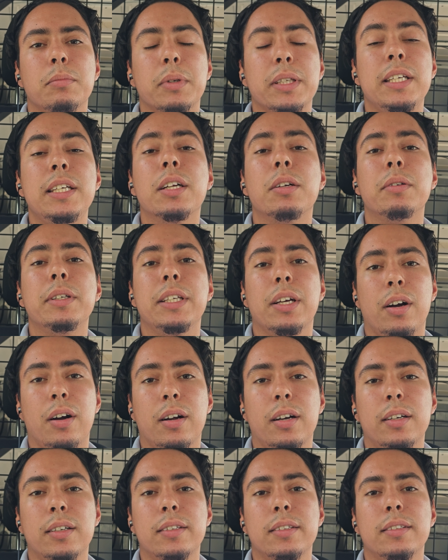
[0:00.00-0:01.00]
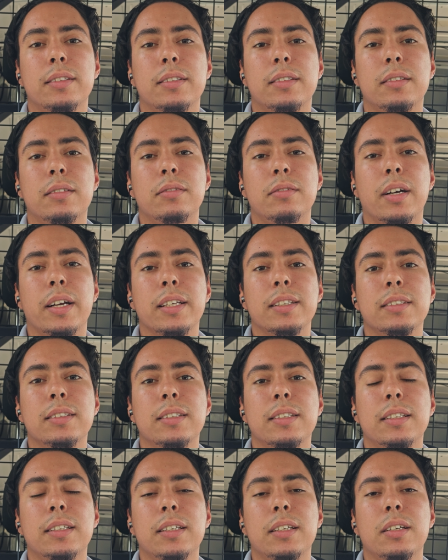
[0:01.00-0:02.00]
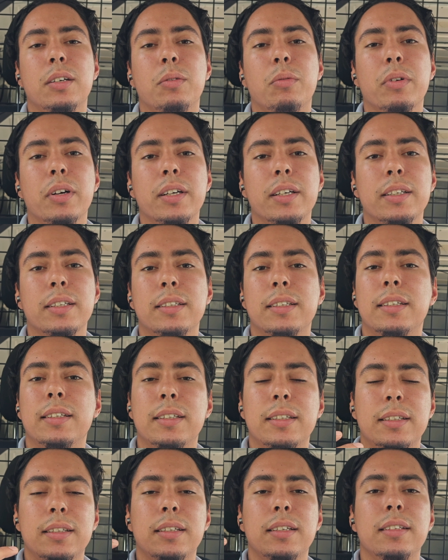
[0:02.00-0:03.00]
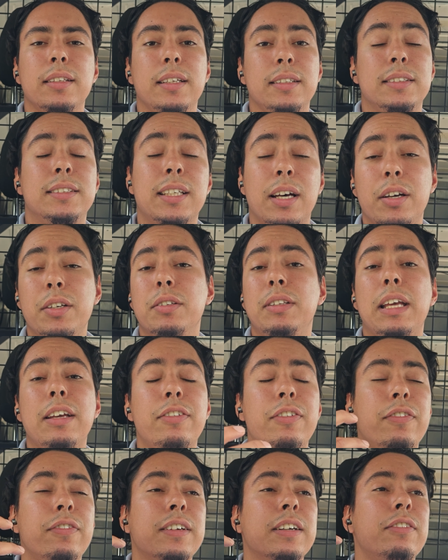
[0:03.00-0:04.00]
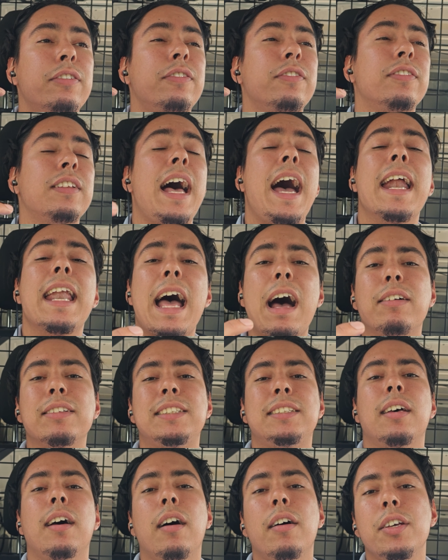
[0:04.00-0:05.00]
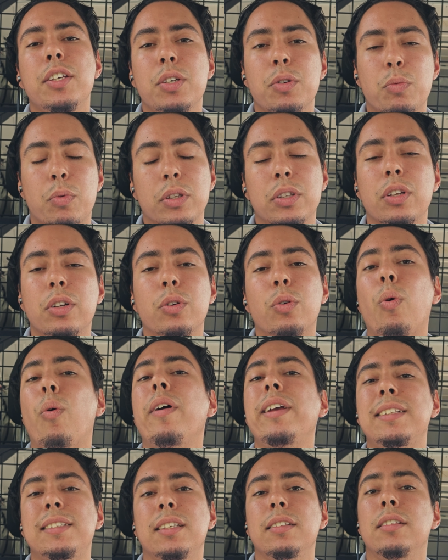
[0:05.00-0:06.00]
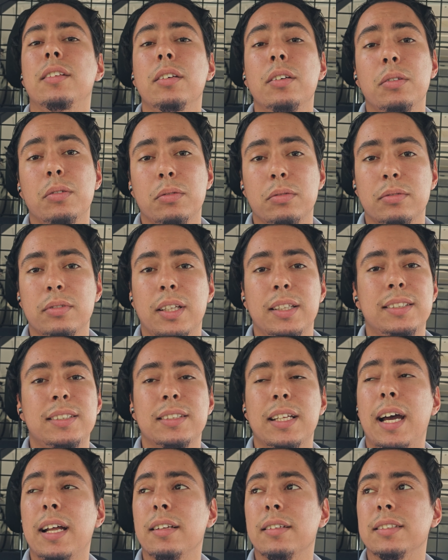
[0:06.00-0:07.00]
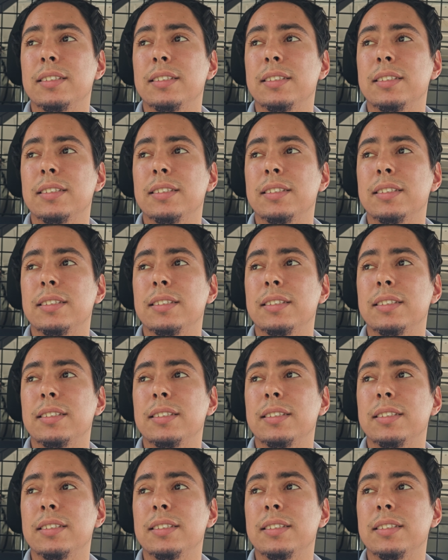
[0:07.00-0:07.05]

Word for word: But here we are, right? Where they tell you, they flat out tell you what they're going to do. It's not